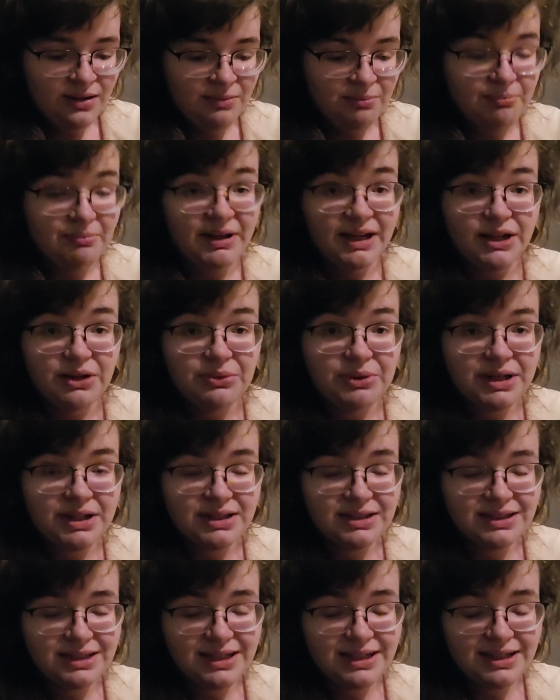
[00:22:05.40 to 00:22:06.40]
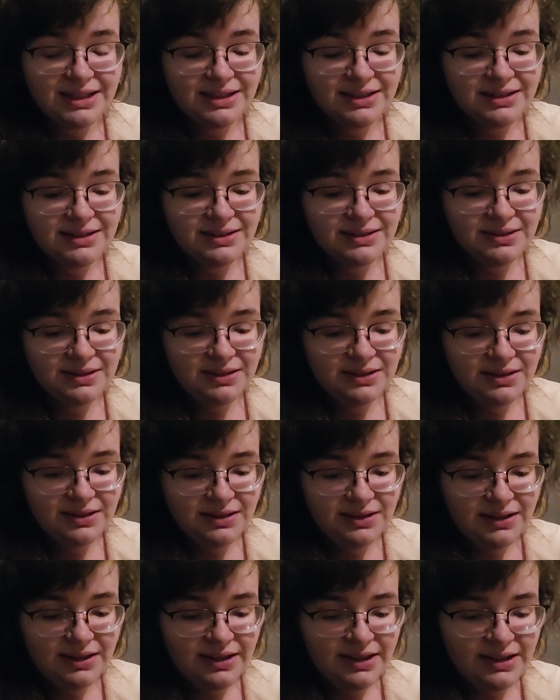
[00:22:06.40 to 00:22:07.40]
My ring size
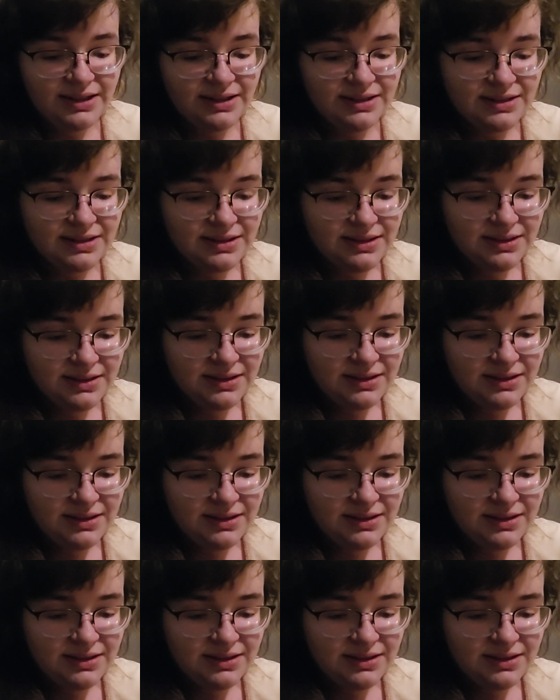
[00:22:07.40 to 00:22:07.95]
is